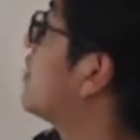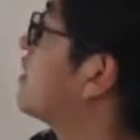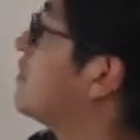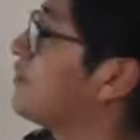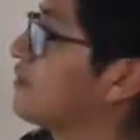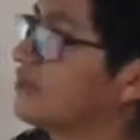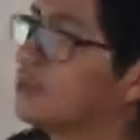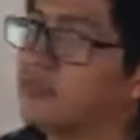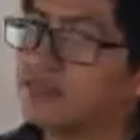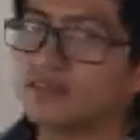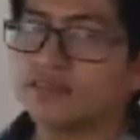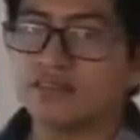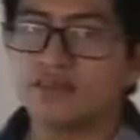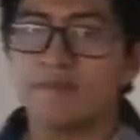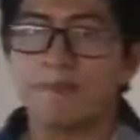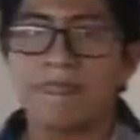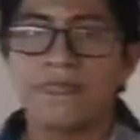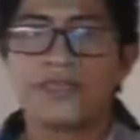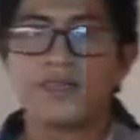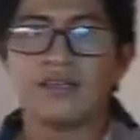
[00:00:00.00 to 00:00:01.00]
capacitor.
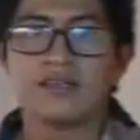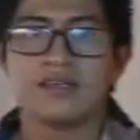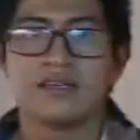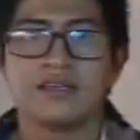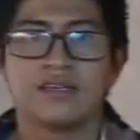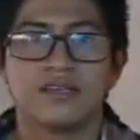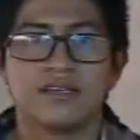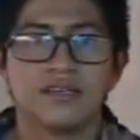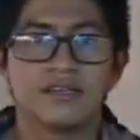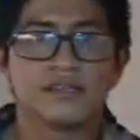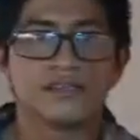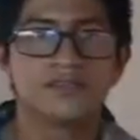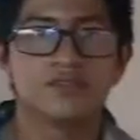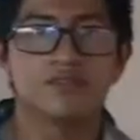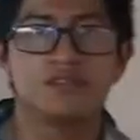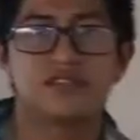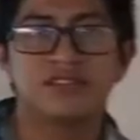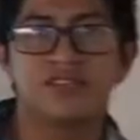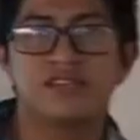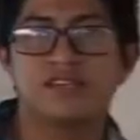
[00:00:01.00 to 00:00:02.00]
To
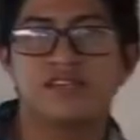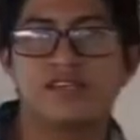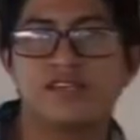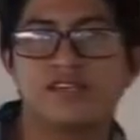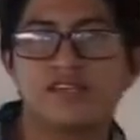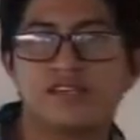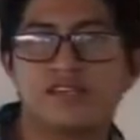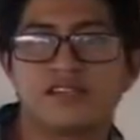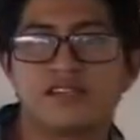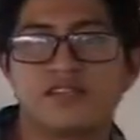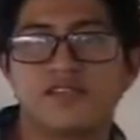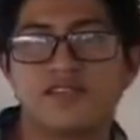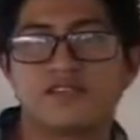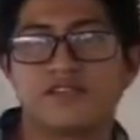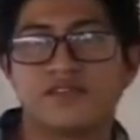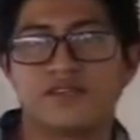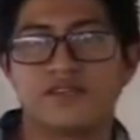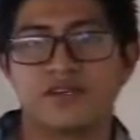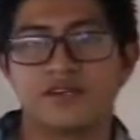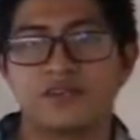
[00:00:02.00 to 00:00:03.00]
generate the radio
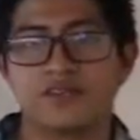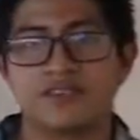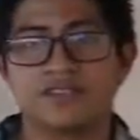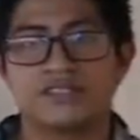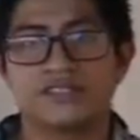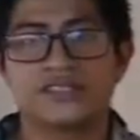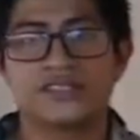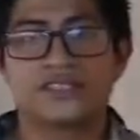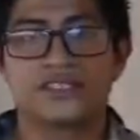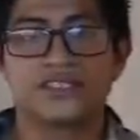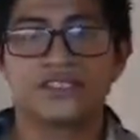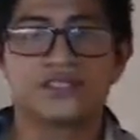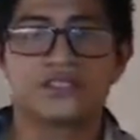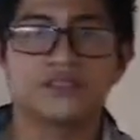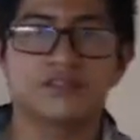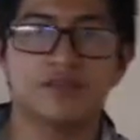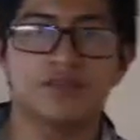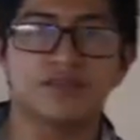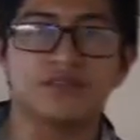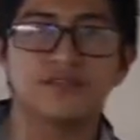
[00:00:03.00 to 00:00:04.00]
frequency carrier
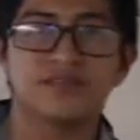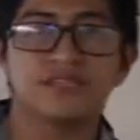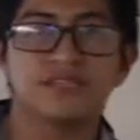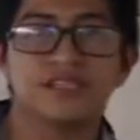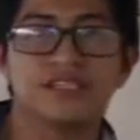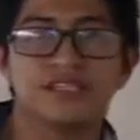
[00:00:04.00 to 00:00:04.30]
waves,